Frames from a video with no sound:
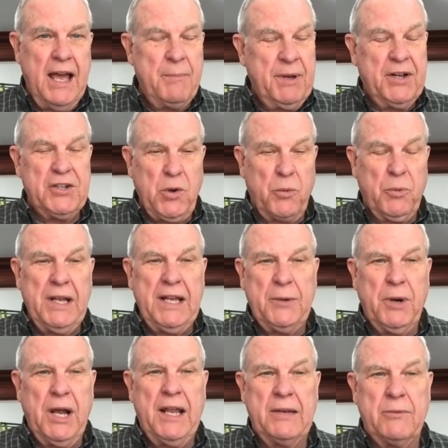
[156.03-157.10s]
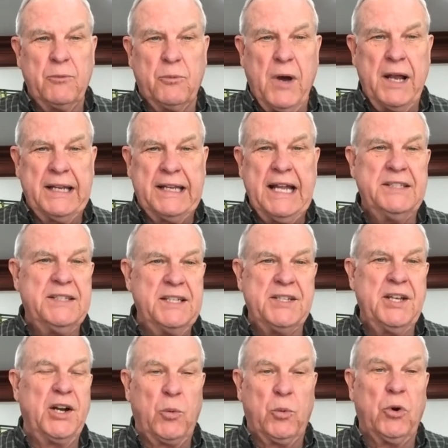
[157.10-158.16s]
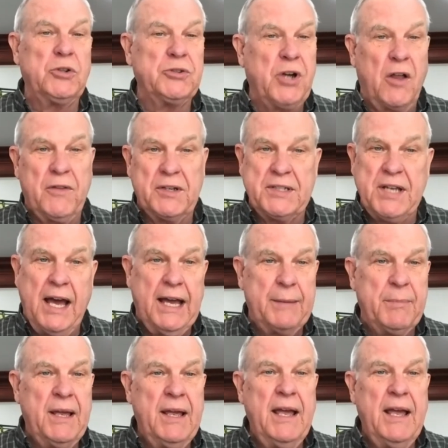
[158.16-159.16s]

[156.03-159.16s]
because we really run, run against this in our world all the time.